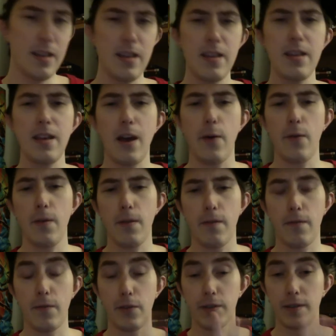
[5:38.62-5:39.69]
yeah, one of the
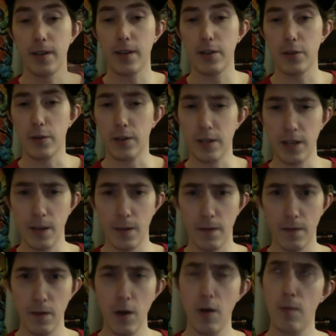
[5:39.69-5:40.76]
first things you see in the
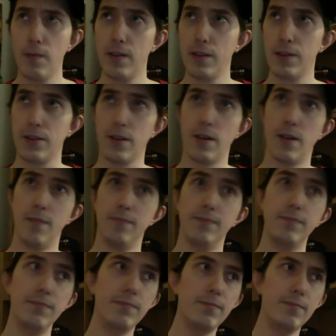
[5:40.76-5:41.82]
film is uh,
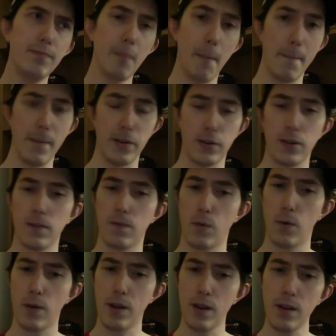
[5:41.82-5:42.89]
Mrs.
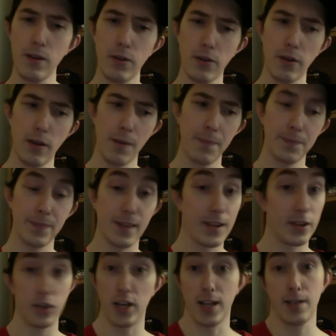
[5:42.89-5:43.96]
Voorhees uh,
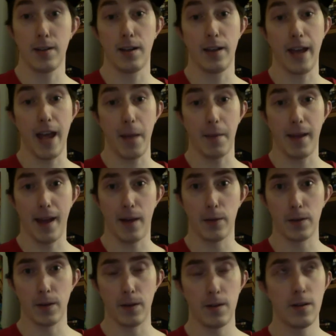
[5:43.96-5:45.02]
chasing a camp
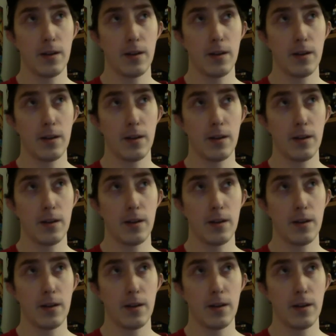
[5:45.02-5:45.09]
counselor.